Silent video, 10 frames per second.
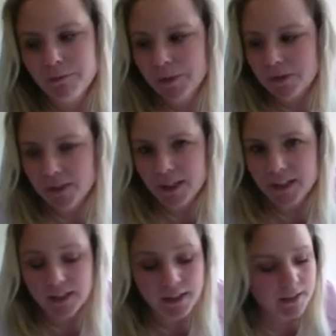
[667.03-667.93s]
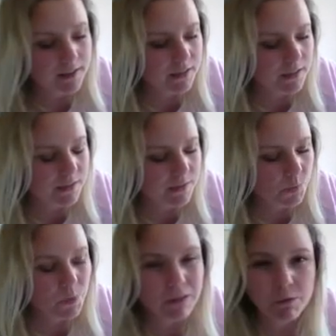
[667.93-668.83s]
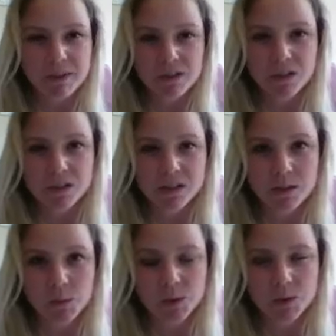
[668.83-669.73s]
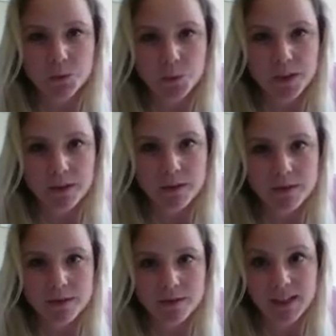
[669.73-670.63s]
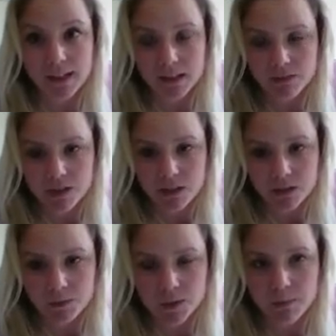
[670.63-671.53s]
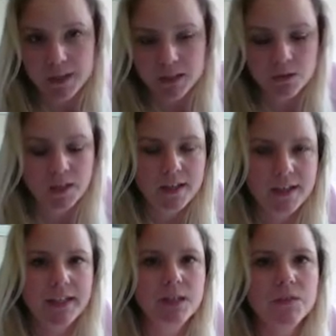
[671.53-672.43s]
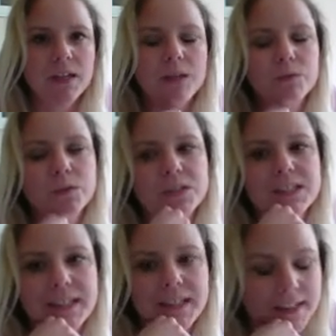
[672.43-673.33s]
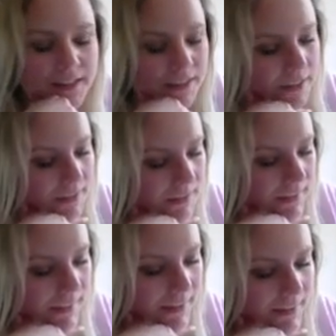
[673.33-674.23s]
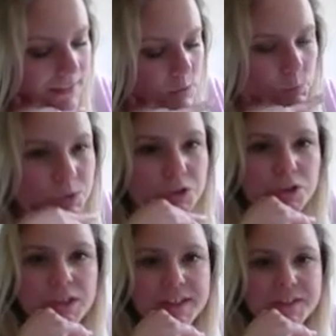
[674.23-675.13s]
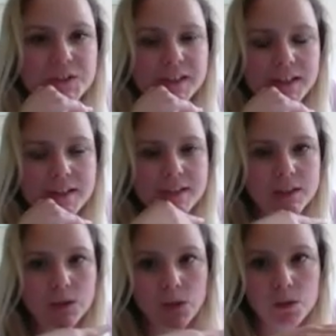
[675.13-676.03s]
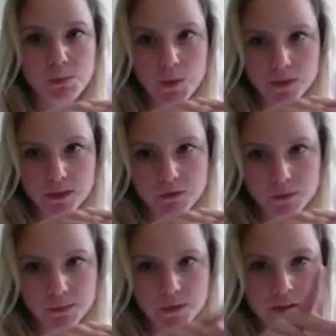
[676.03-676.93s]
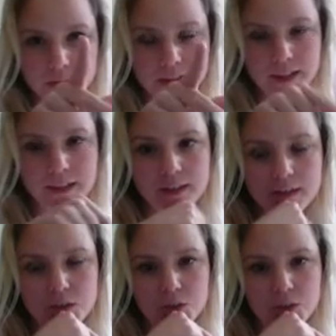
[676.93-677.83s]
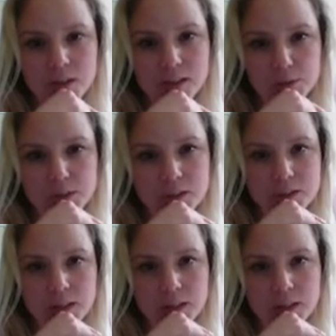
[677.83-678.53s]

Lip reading: 3 is whenever we start to see ones with negatives in them. So I'm actually going to leave that for today, and we'll do an exercise that is all positive numbers, so it's like these two examples.